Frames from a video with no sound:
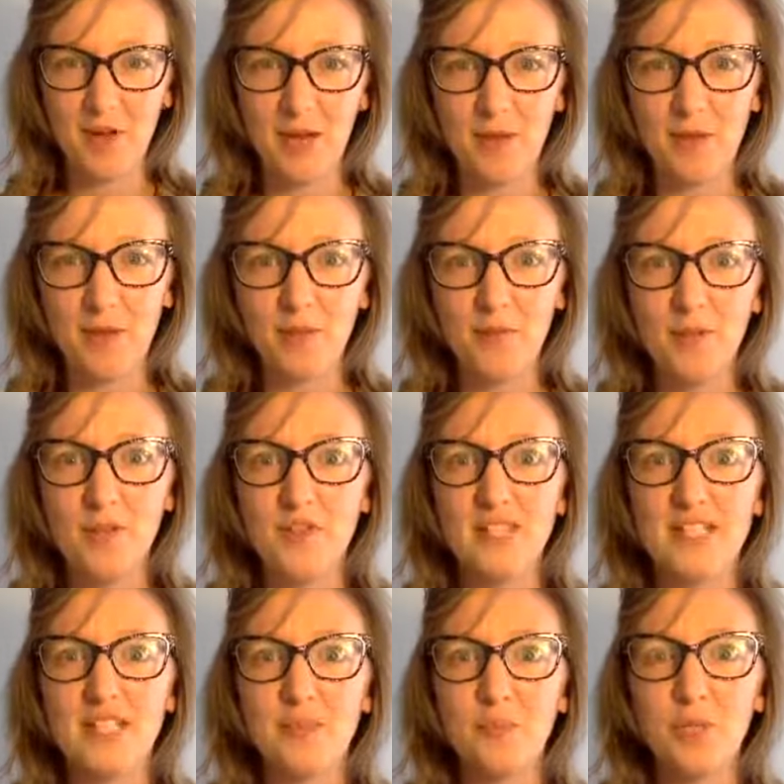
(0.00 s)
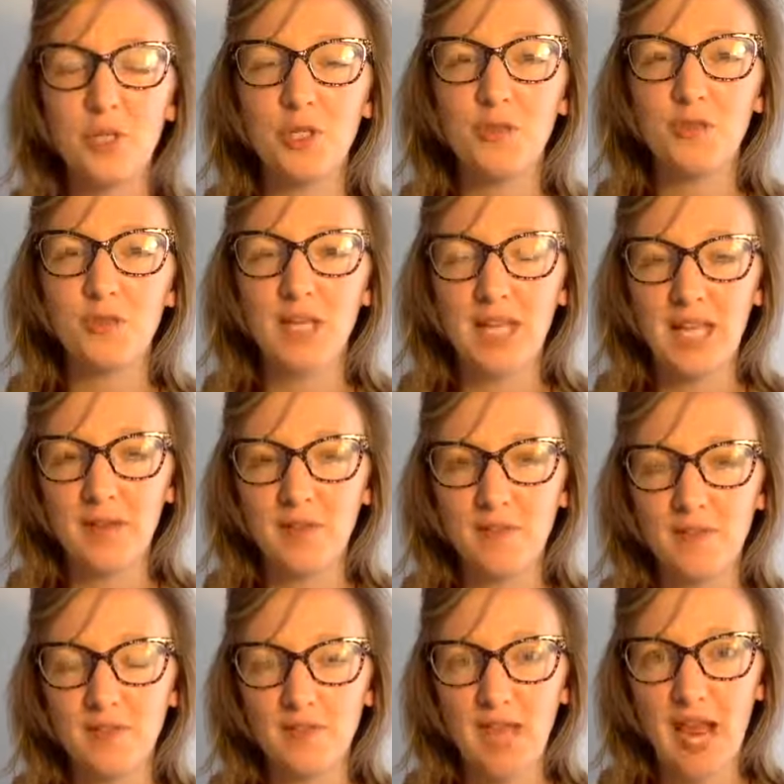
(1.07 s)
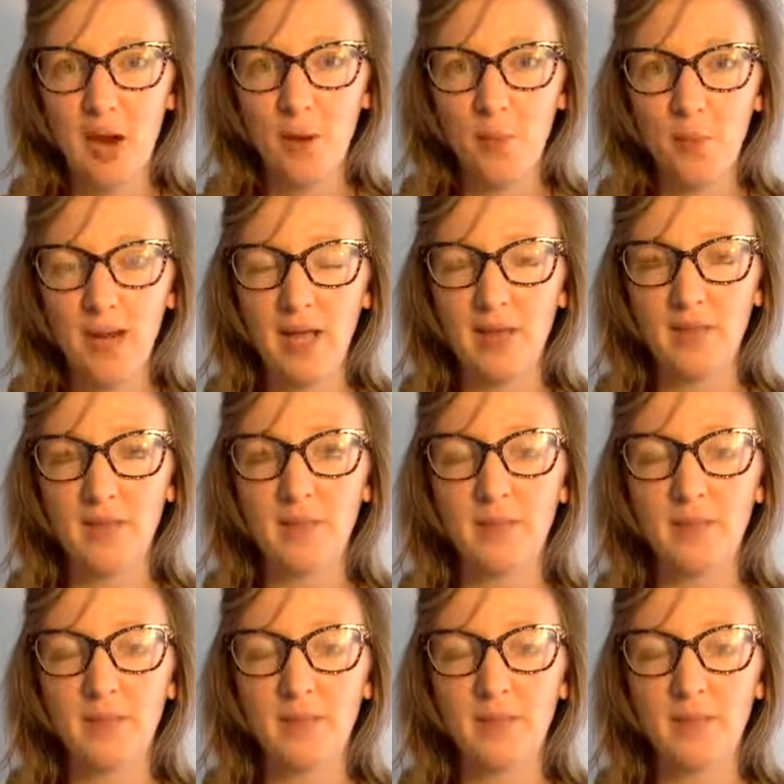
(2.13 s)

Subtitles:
right? Through this beautiful gift of the out-breath.